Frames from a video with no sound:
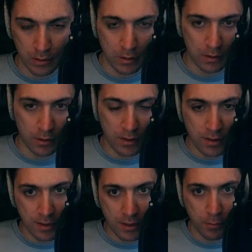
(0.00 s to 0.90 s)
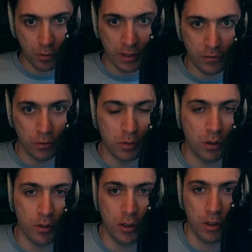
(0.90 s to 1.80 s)
Now let's take a break from
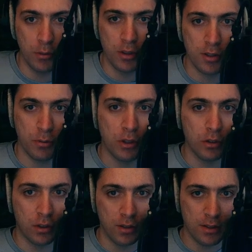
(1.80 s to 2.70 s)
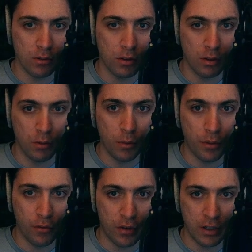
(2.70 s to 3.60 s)
going on, because we could also go on with
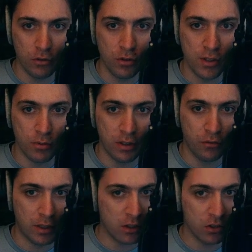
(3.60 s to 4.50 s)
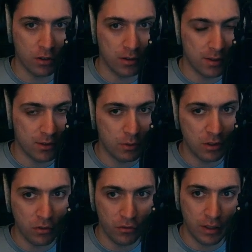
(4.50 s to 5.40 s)
the ValueToString function or the string
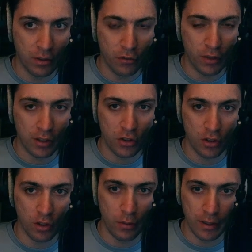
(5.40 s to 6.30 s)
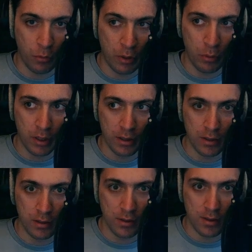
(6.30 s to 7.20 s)
to value function already. We
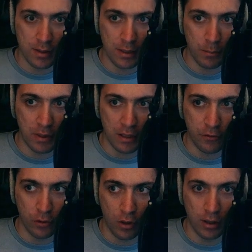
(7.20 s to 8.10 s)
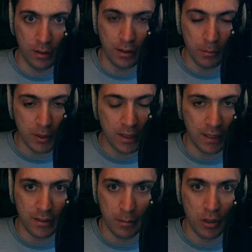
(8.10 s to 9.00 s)
wanna skip that for a little bit
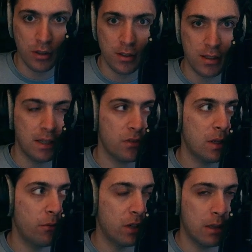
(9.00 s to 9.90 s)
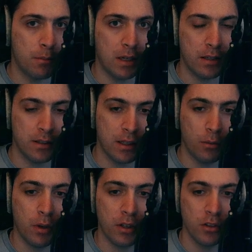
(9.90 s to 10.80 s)
later, because I have something in mind that I
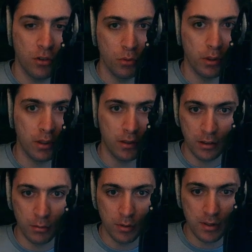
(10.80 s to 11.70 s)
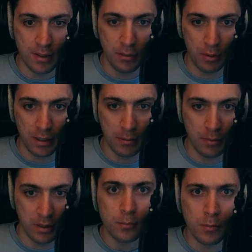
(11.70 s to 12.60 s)
wanna do here. You will see what I
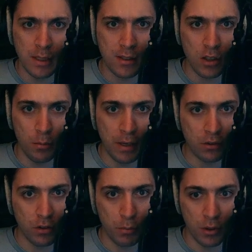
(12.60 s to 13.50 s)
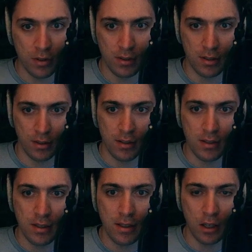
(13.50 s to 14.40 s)
mean. Let's go back to the processor and
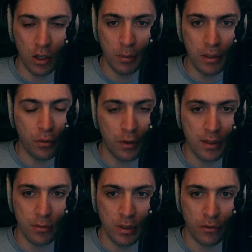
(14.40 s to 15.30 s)
see how many things we have